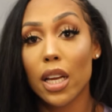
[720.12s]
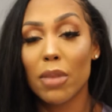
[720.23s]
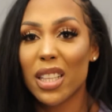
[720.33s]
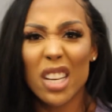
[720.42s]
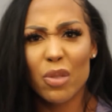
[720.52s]
I'm
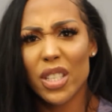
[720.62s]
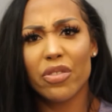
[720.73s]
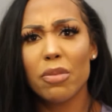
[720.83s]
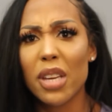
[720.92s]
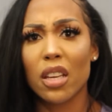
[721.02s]
like, that just wasn't
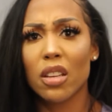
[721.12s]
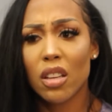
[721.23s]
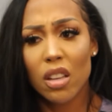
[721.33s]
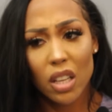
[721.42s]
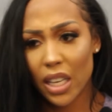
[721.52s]
for me.
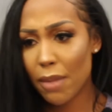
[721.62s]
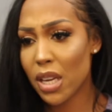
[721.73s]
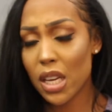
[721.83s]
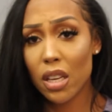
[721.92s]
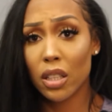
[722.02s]
Right. Let
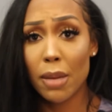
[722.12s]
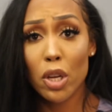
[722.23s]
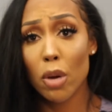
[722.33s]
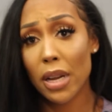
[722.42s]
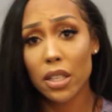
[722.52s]
me
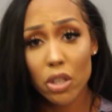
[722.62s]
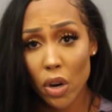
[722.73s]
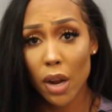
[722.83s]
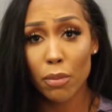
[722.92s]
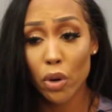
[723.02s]
go back to the
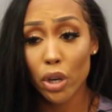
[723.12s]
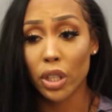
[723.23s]
drawing board,